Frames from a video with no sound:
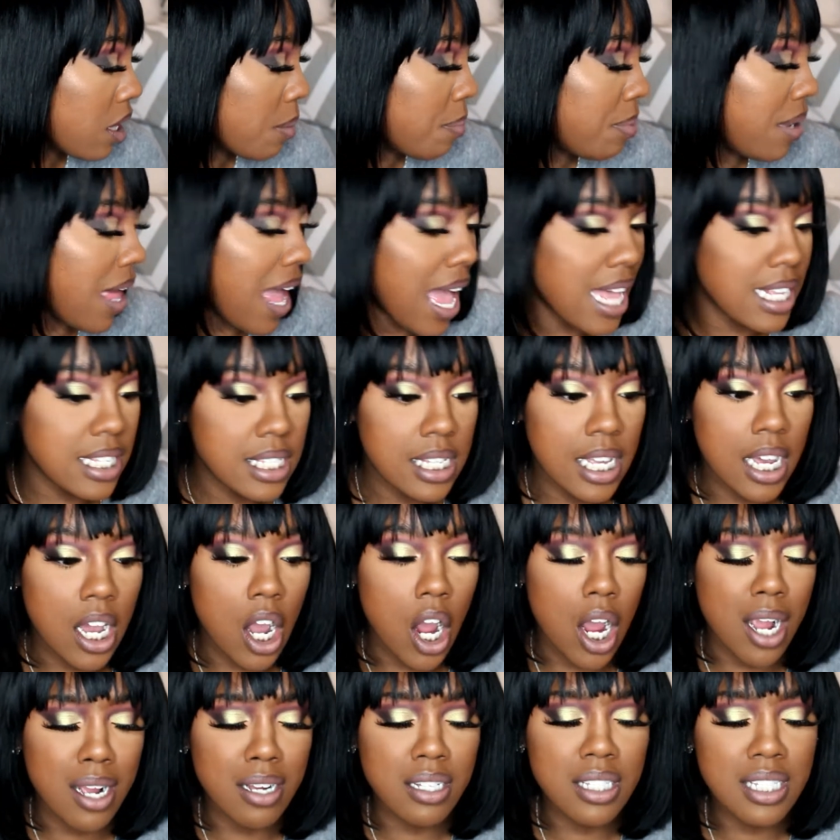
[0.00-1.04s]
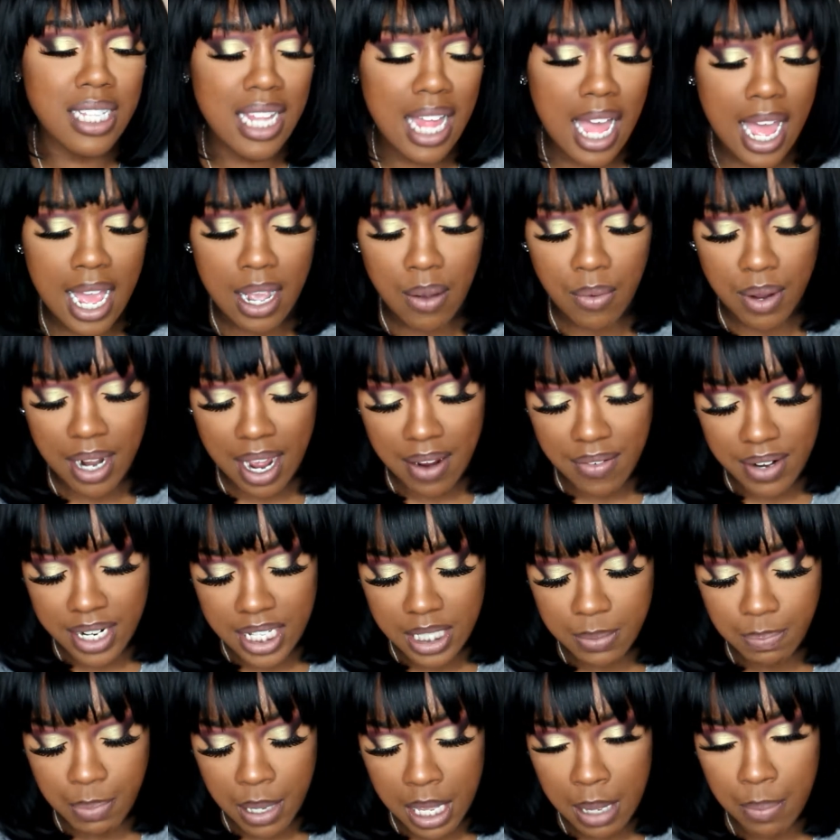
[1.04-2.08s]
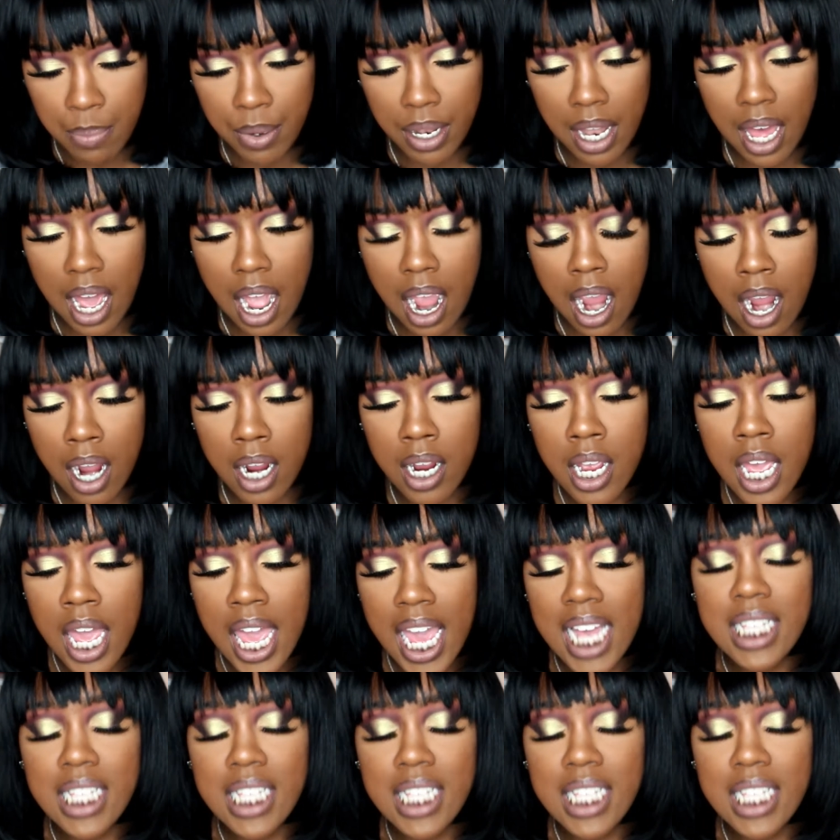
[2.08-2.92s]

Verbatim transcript: The plastic hurts. Like, whatever these people are.